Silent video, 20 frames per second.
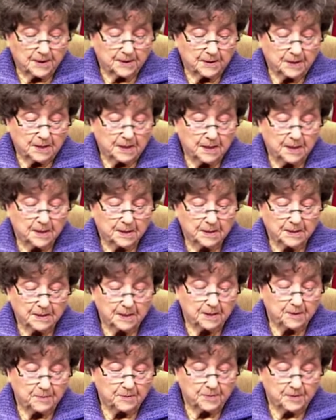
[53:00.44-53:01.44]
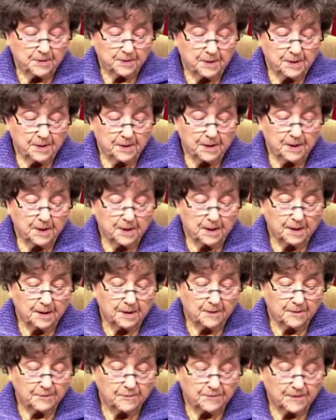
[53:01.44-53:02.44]
of Donnie Napier
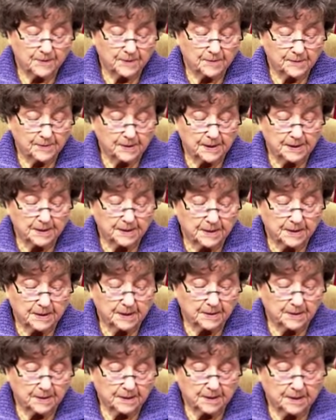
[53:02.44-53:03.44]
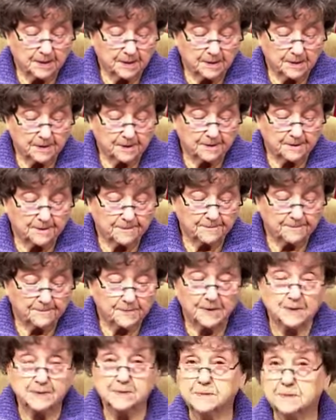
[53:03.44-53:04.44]
of Clay County.
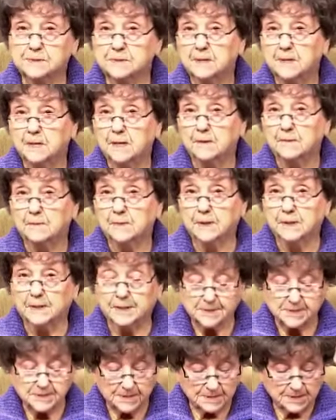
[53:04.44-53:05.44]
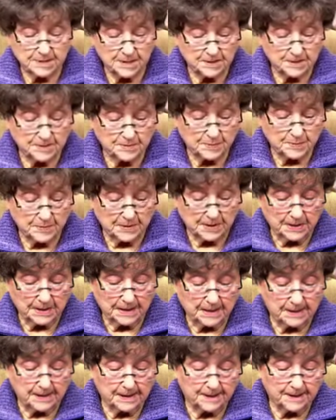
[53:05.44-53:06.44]
That's Melissa's
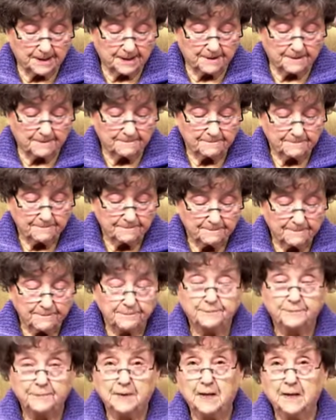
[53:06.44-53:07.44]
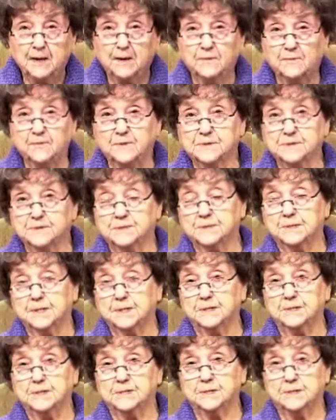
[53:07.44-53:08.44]
husband, and
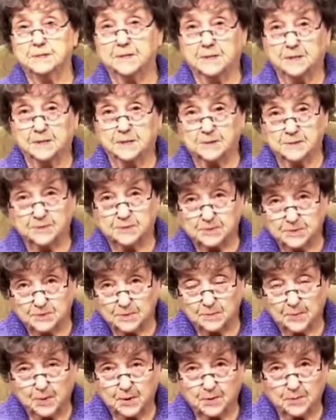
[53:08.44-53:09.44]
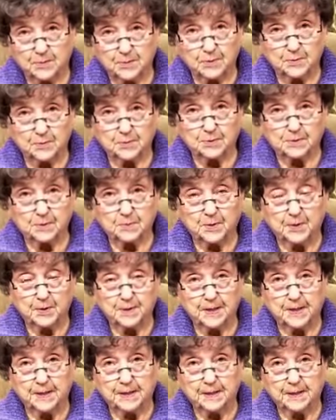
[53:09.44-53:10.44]
visitation is tomorrow and
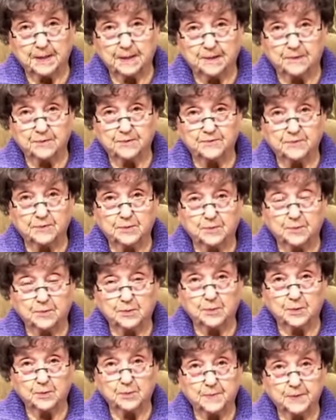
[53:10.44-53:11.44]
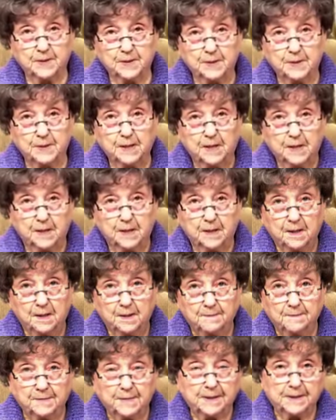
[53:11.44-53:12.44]
tomorrow night, and the funeral will be
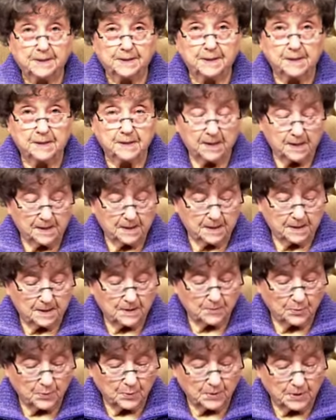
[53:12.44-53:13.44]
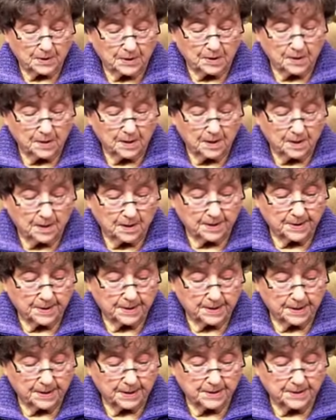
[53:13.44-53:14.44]
a Monday at 1
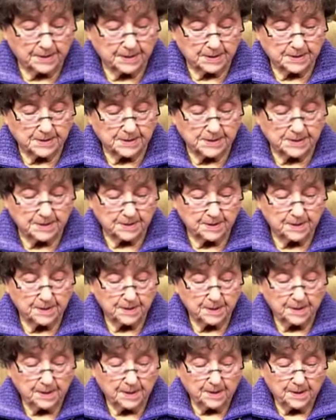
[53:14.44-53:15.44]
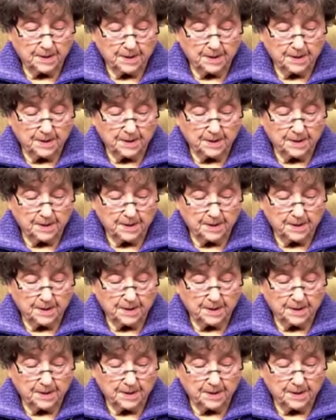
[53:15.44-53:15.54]
o'clock. And that's